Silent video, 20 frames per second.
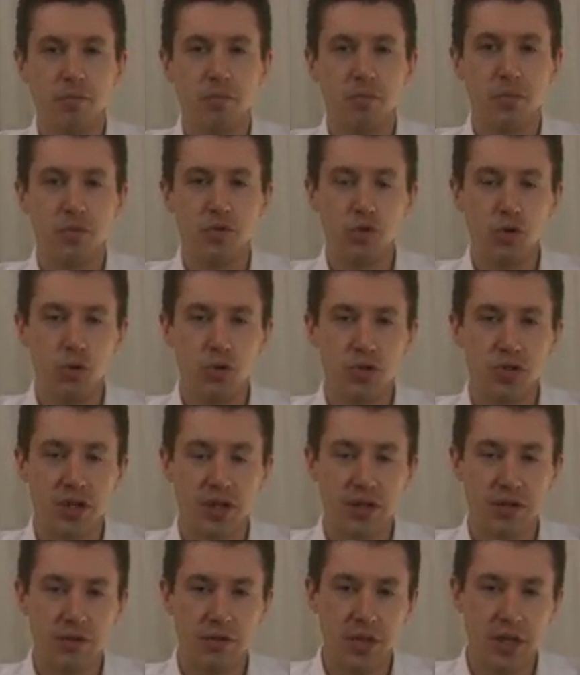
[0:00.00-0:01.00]

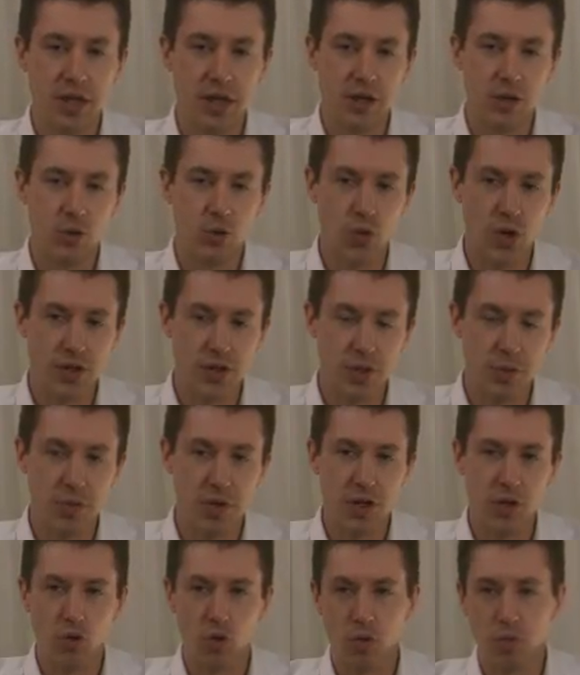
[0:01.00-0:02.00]
using the
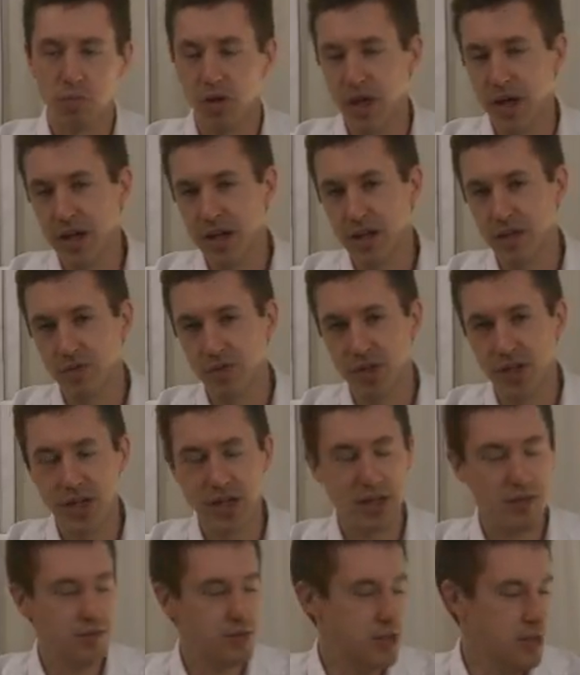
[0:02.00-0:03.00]
recipe or blend of
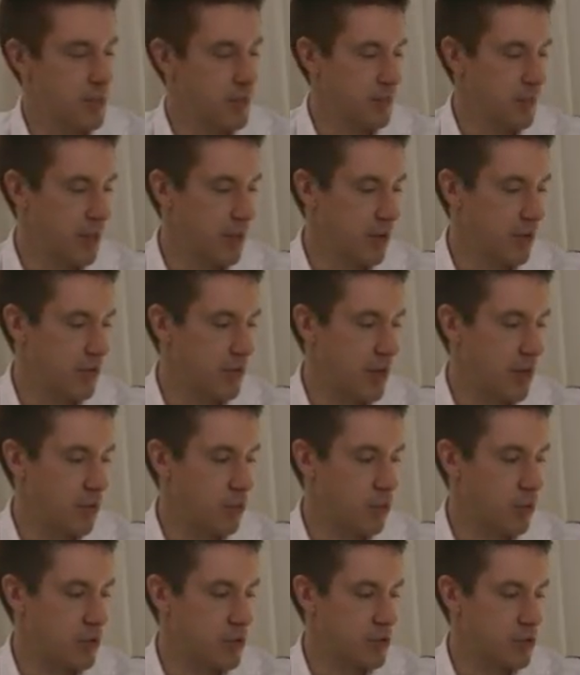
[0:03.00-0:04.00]
leaves that
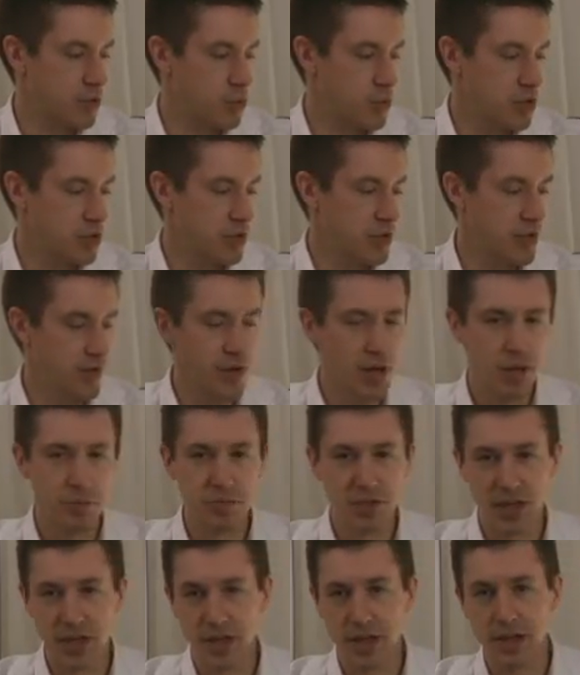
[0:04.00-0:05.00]
was originally
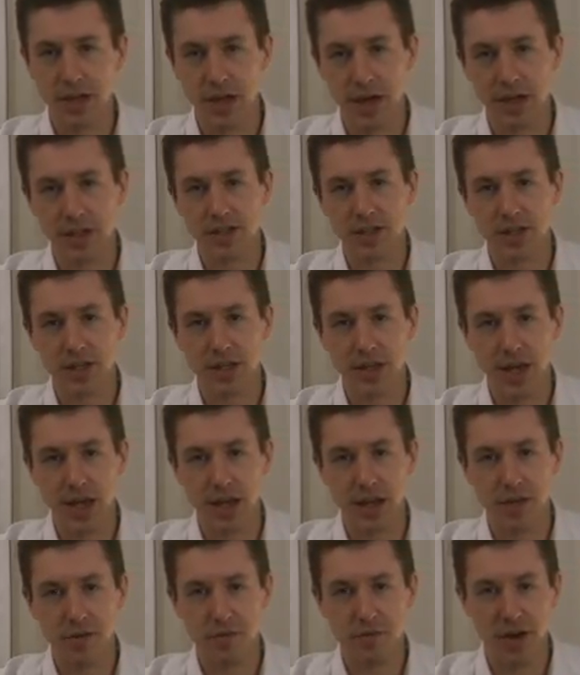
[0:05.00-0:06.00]
developed in
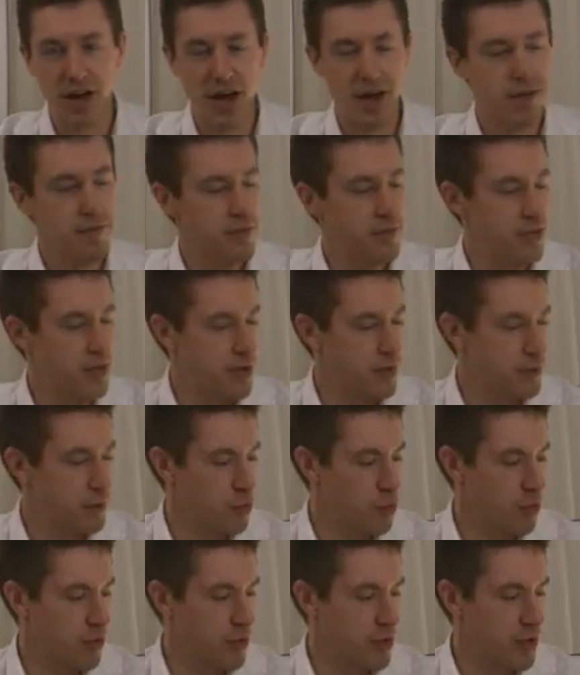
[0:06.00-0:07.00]
1985.
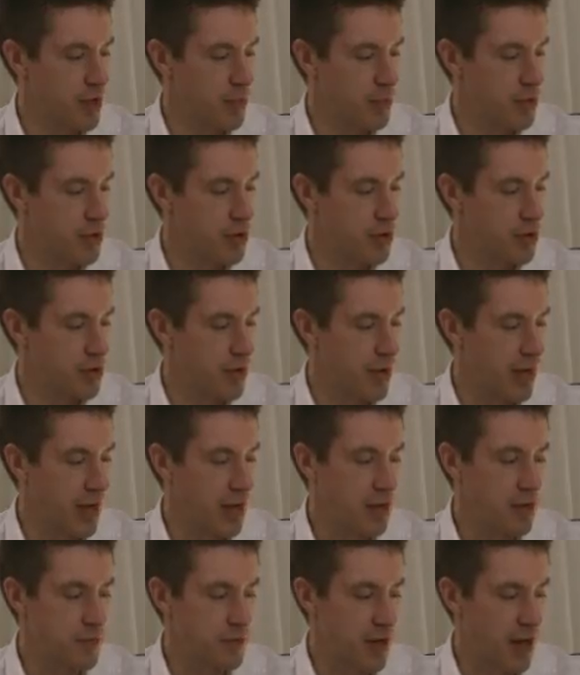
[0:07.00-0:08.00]
Therefore, the number
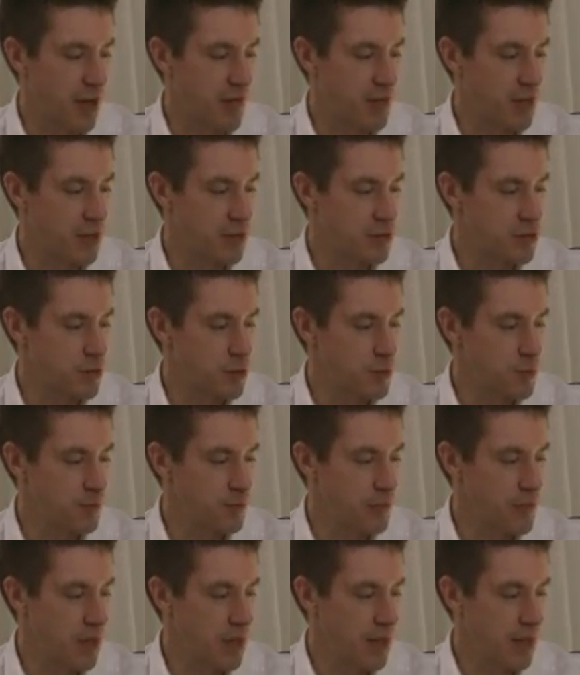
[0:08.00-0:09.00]
8582.
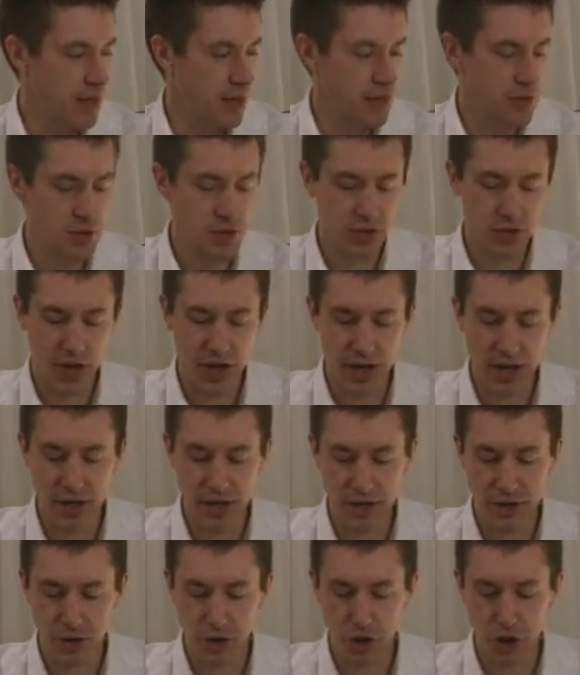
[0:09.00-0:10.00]
This is a
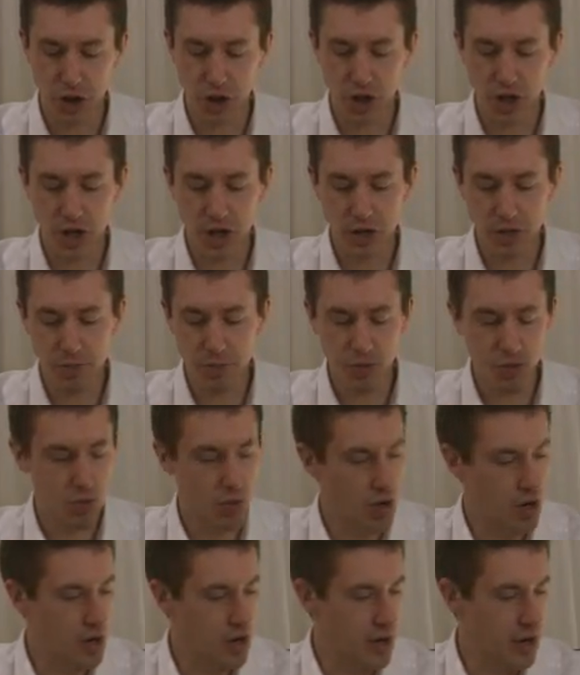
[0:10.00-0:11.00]
Sheng
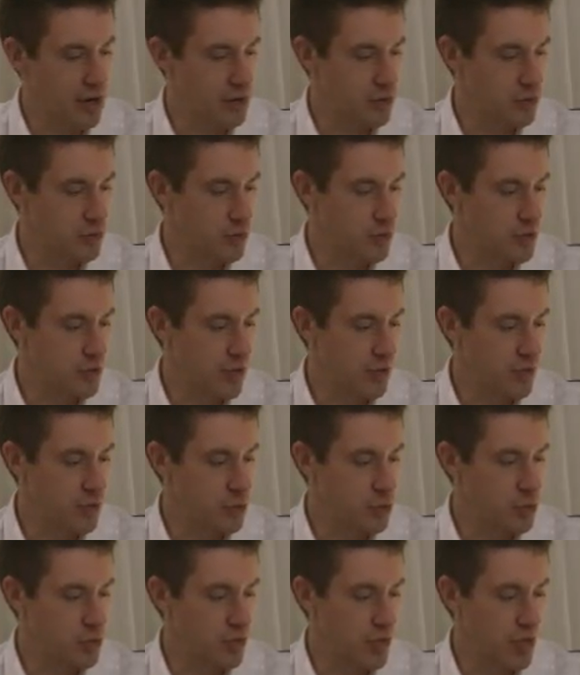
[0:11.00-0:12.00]
pu'er, and as we said,
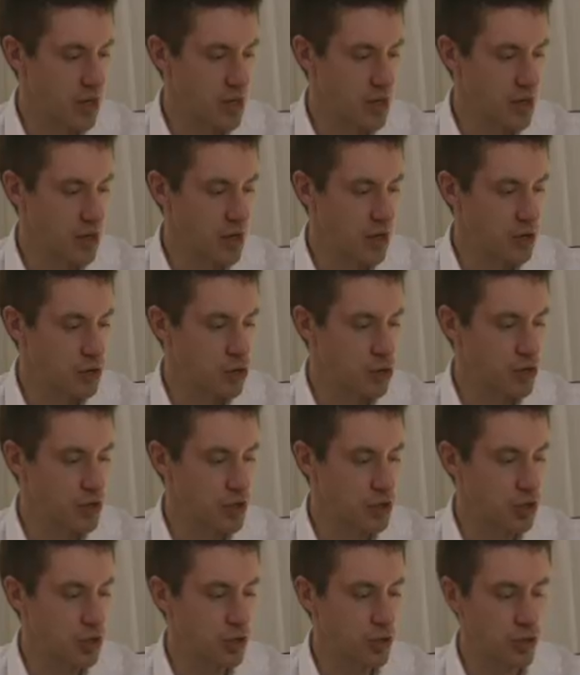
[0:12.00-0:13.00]
this was a
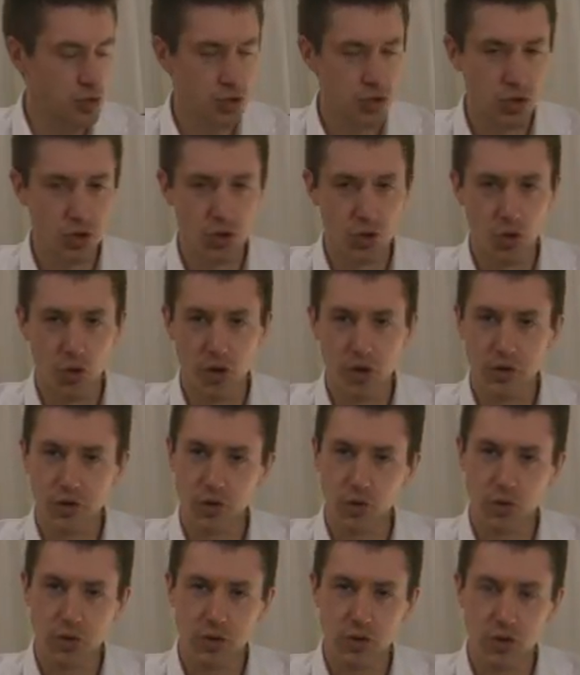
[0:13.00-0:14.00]
traditional stored,
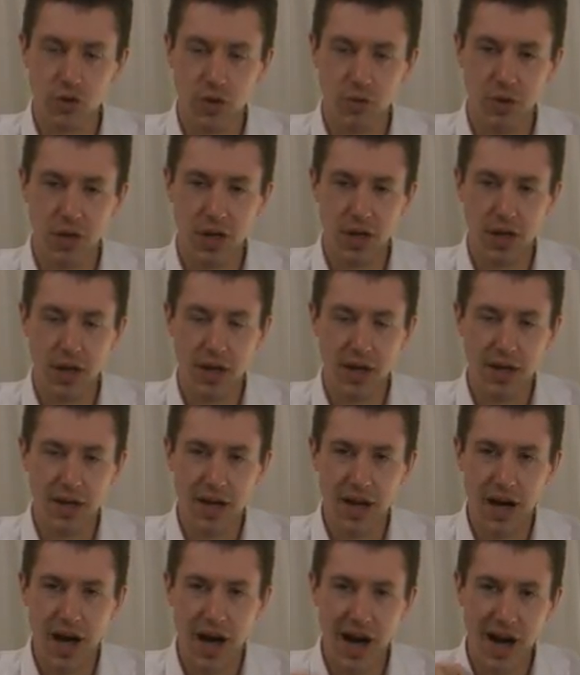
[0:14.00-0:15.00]
so it's going to be
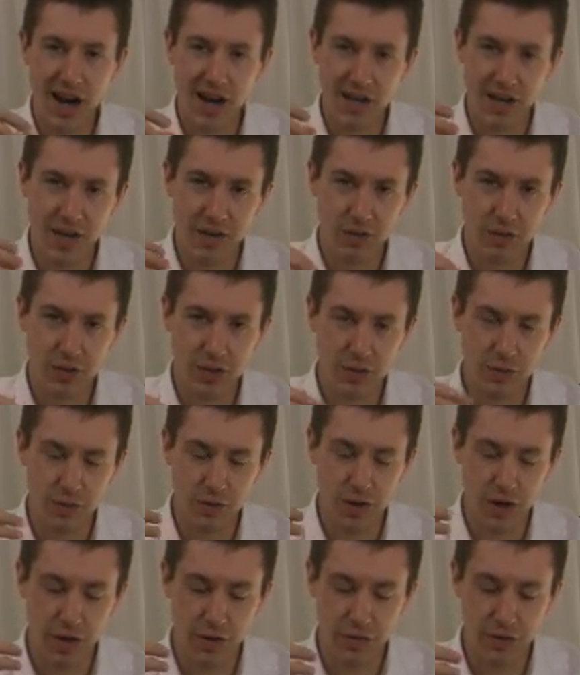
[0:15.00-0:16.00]
higher levels of
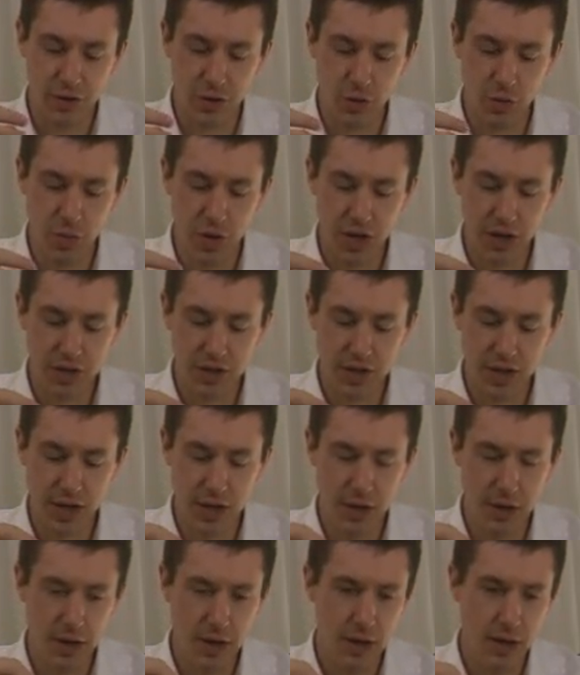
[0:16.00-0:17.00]

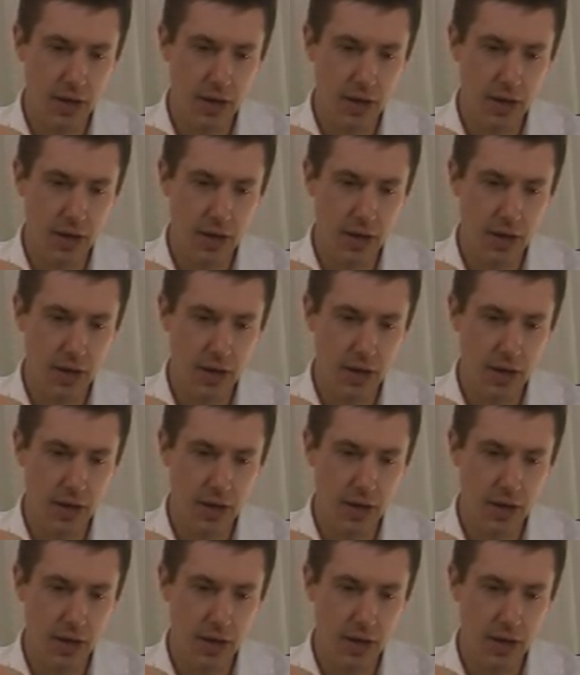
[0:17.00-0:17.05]
humidity.